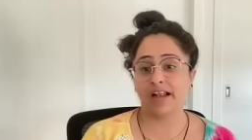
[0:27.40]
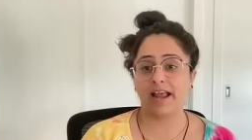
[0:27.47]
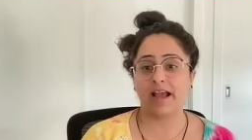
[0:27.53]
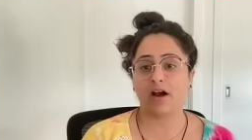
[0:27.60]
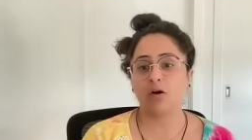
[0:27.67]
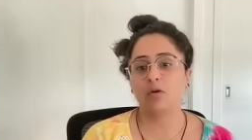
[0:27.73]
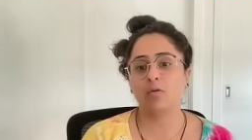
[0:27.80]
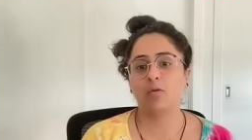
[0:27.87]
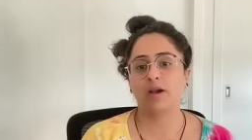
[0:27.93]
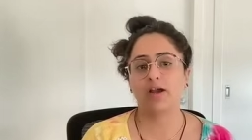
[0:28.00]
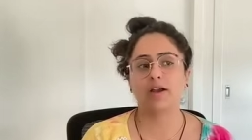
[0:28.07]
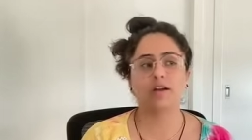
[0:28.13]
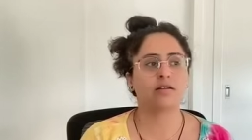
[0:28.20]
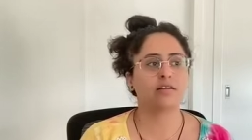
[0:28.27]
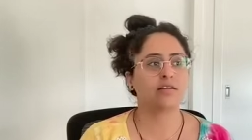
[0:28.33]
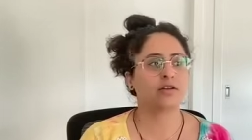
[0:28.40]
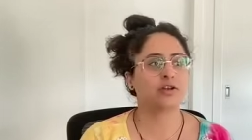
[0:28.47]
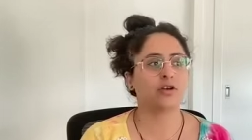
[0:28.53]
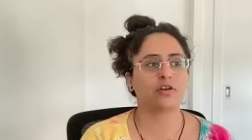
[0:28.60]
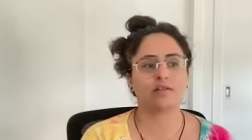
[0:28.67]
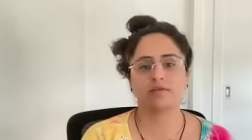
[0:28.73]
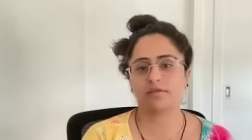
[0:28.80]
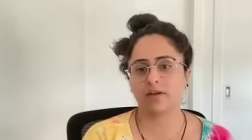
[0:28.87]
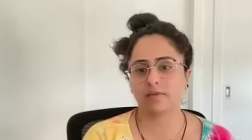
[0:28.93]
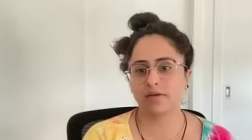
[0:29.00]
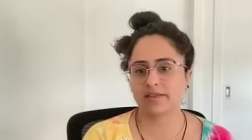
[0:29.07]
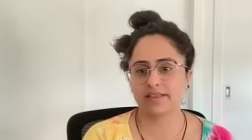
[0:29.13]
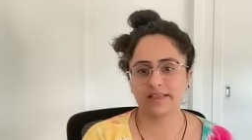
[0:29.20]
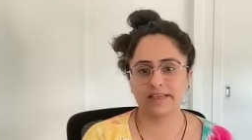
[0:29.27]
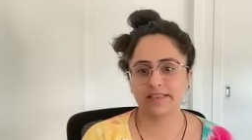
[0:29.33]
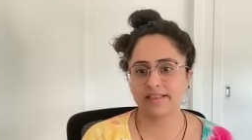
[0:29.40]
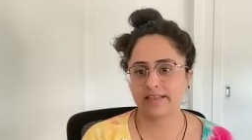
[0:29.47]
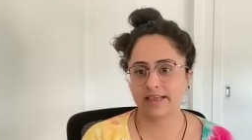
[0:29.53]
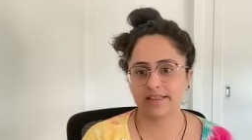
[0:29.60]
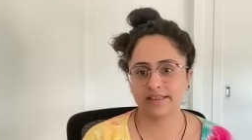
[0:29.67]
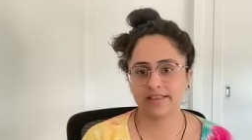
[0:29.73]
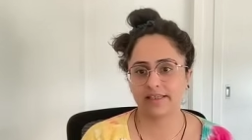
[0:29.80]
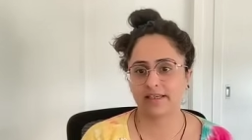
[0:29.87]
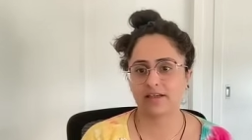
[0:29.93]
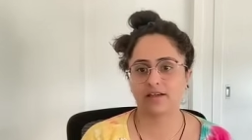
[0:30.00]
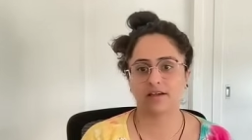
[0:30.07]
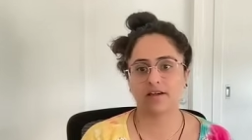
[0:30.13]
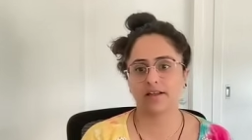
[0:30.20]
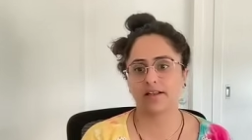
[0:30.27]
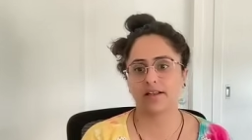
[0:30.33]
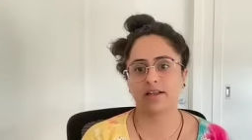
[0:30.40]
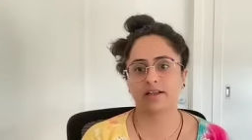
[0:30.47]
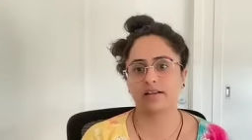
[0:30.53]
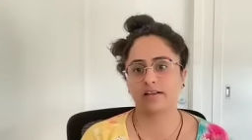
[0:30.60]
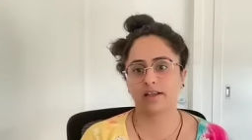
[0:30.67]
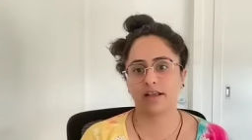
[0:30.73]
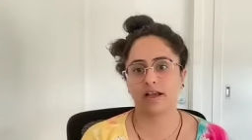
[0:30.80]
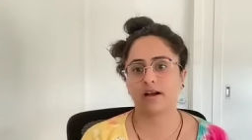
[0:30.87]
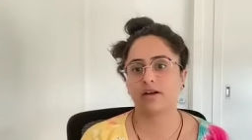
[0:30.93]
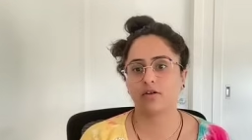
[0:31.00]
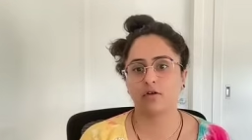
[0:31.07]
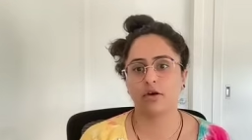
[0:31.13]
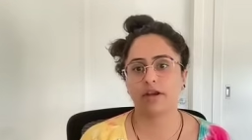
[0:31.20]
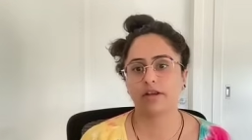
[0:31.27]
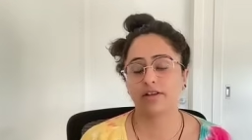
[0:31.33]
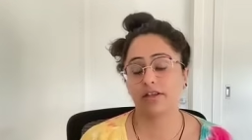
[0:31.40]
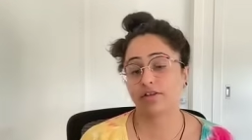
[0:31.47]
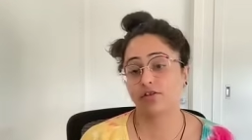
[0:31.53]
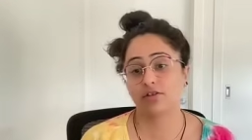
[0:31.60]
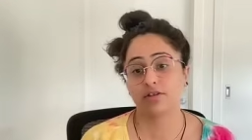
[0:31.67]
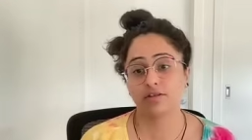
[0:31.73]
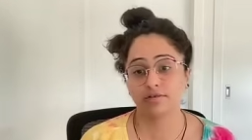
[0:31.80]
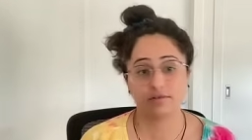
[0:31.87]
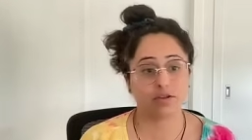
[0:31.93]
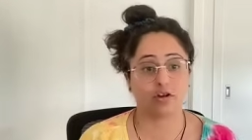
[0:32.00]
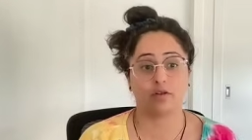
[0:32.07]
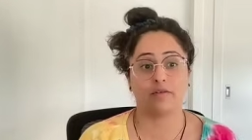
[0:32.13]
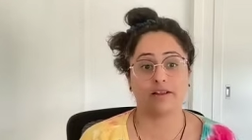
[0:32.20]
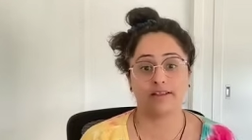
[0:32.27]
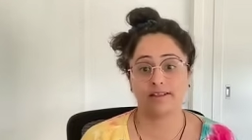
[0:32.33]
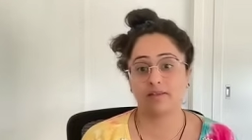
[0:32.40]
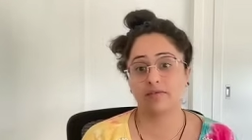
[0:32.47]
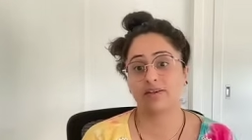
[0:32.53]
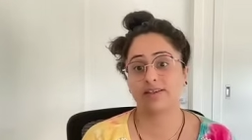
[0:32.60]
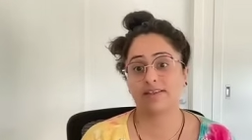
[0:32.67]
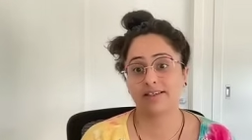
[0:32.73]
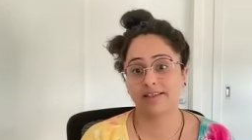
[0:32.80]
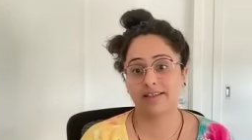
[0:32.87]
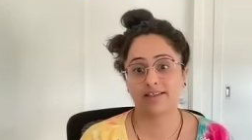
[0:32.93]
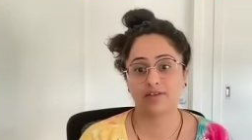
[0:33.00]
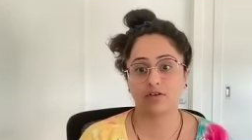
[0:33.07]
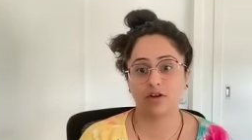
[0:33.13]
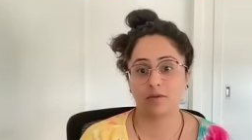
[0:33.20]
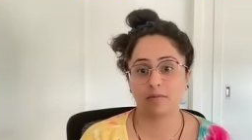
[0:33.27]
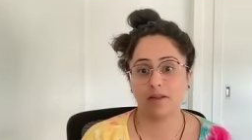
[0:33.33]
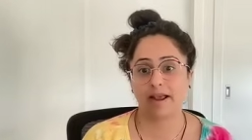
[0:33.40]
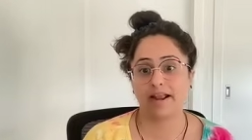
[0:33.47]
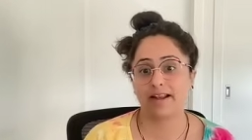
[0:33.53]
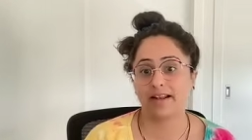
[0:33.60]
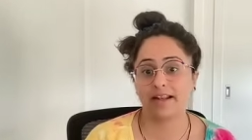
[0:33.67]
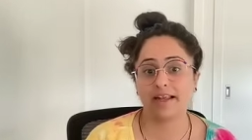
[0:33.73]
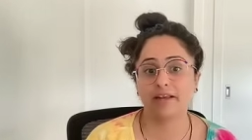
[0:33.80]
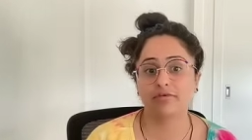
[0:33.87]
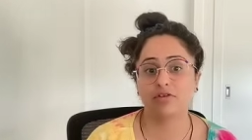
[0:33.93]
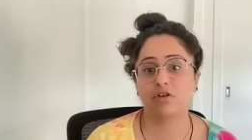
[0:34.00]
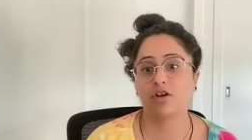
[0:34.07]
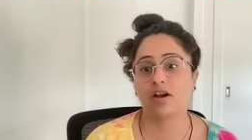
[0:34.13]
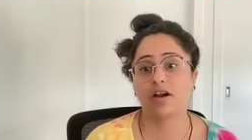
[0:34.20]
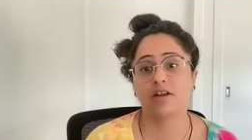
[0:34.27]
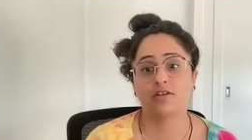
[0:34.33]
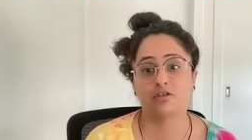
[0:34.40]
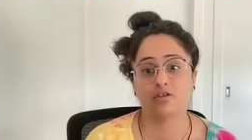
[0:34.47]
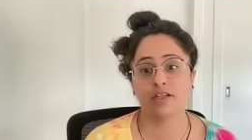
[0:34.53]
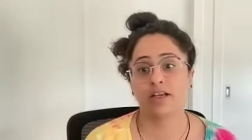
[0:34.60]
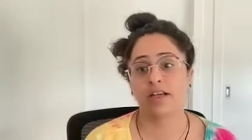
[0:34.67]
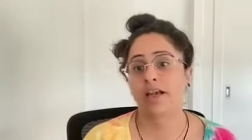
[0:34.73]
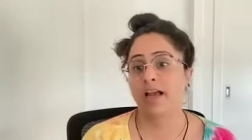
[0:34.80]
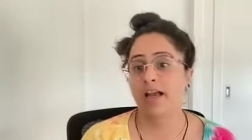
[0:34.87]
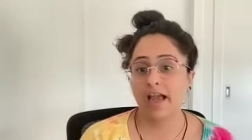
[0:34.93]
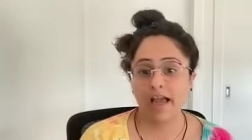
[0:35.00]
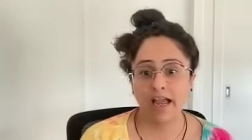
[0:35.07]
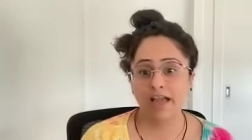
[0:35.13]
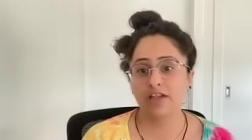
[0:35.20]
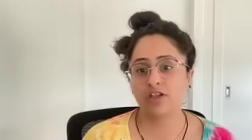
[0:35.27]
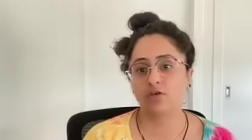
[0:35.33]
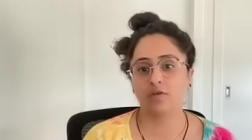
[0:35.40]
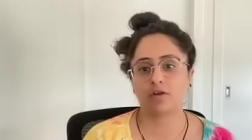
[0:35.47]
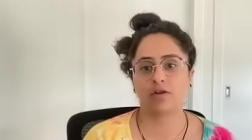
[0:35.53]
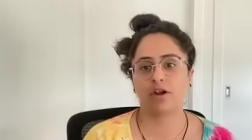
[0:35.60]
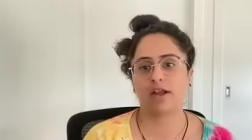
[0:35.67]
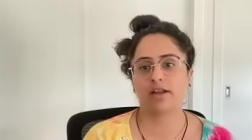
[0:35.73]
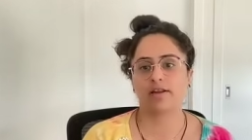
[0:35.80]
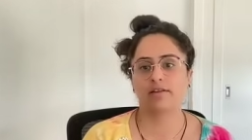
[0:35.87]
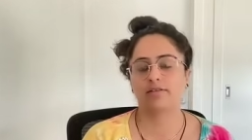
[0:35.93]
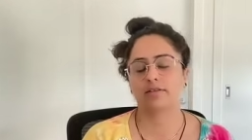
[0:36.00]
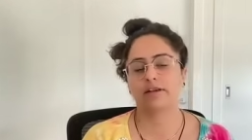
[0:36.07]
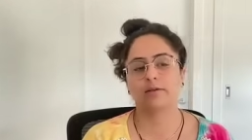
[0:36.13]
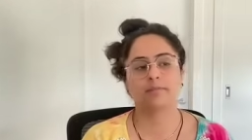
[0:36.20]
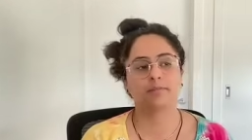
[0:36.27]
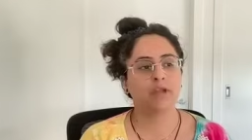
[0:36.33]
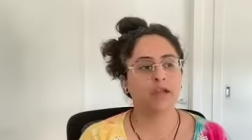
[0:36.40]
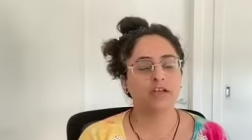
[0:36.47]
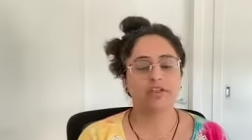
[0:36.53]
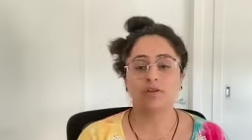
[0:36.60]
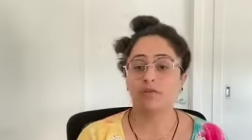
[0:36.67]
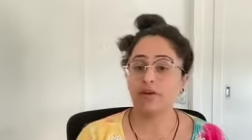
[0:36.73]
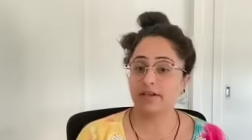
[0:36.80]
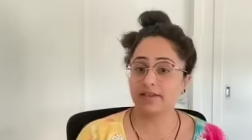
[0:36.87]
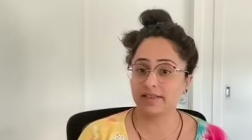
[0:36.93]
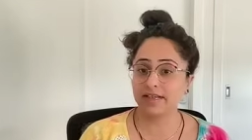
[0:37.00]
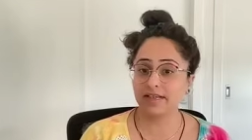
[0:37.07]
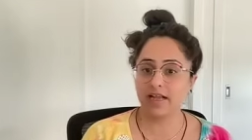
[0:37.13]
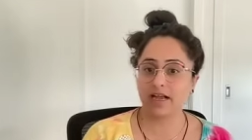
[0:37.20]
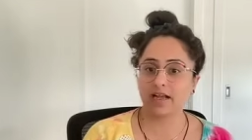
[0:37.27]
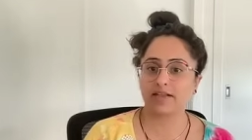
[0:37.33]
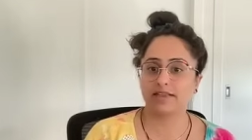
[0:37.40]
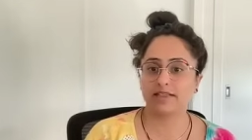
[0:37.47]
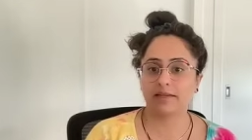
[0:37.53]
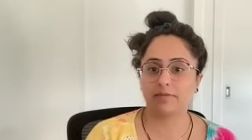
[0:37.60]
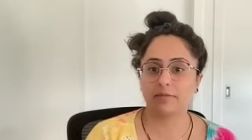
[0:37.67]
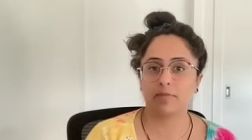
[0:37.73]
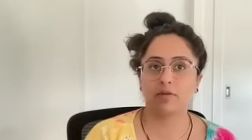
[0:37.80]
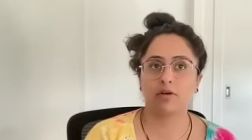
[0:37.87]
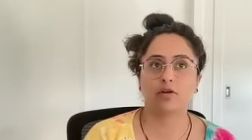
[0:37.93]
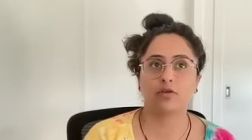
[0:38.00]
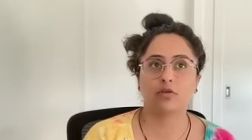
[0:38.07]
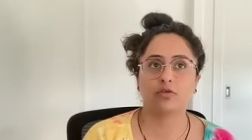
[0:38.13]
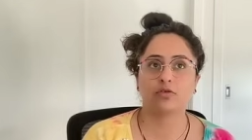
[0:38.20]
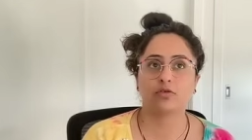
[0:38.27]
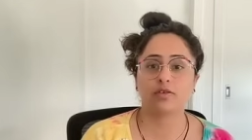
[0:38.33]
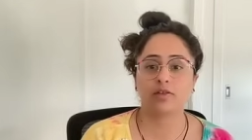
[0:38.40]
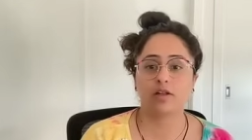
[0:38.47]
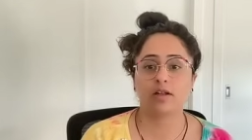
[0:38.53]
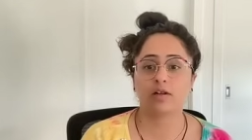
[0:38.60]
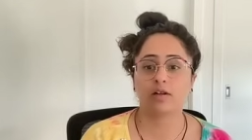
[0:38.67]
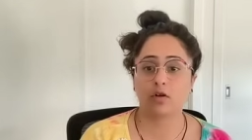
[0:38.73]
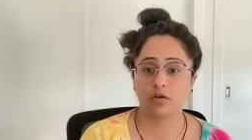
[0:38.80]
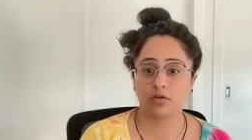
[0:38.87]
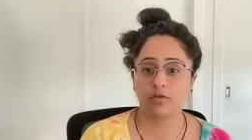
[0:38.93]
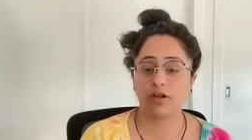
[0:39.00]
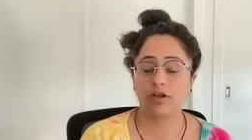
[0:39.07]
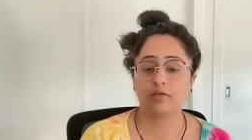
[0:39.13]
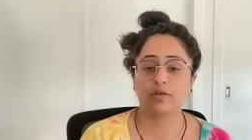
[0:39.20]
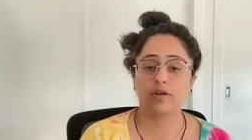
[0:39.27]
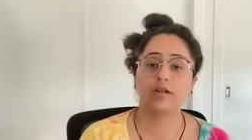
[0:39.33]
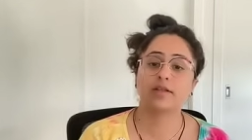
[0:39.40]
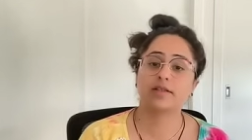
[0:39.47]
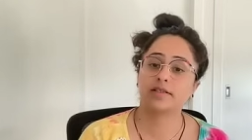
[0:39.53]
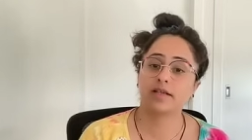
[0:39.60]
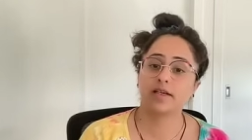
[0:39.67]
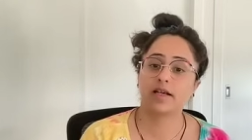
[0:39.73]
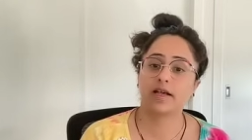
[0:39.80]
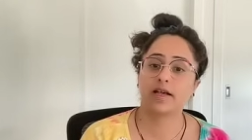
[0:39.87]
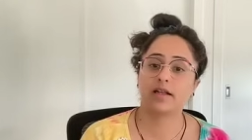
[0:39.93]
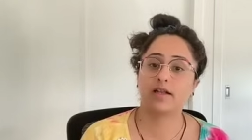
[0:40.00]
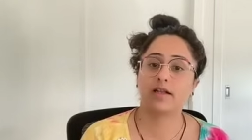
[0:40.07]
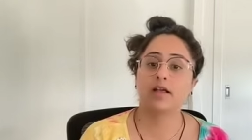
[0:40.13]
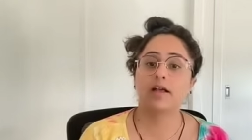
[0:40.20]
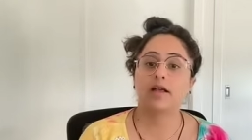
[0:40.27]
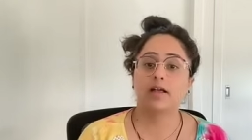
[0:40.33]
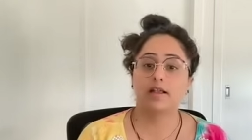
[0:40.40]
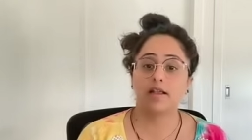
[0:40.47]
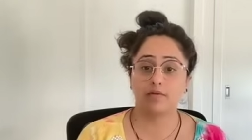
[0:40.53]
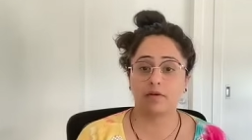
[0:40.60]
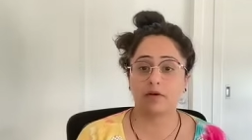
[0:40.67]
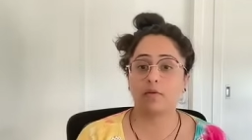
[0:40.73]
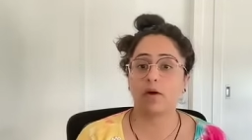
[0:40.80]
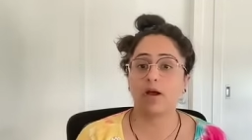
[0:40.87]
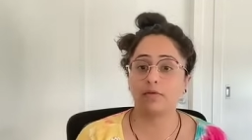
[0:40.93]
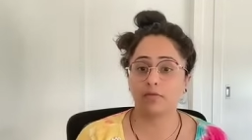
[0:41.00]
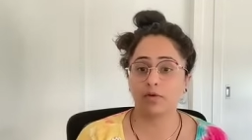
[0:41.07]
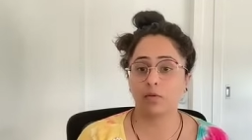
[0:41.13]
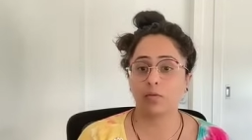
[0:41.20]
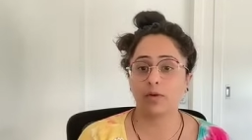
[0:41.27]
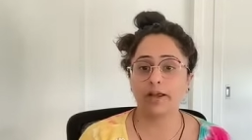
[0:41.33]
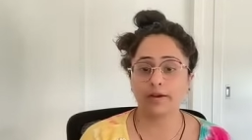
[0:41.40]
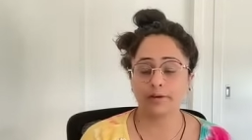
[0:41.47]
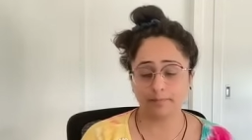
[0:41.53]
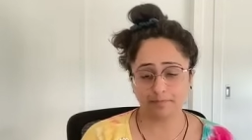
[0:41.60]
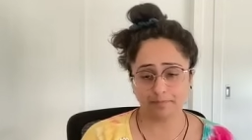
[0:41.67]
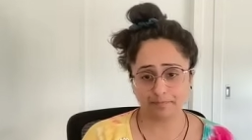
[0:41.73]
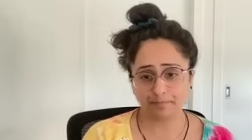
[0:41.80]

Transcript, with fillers: now where you know someone's kids get sick and then they are going they just you know when someone's sick it's not a planned leave so you can't do the handover or anything so we recently had a team member whose son got really really sick and they were away for a week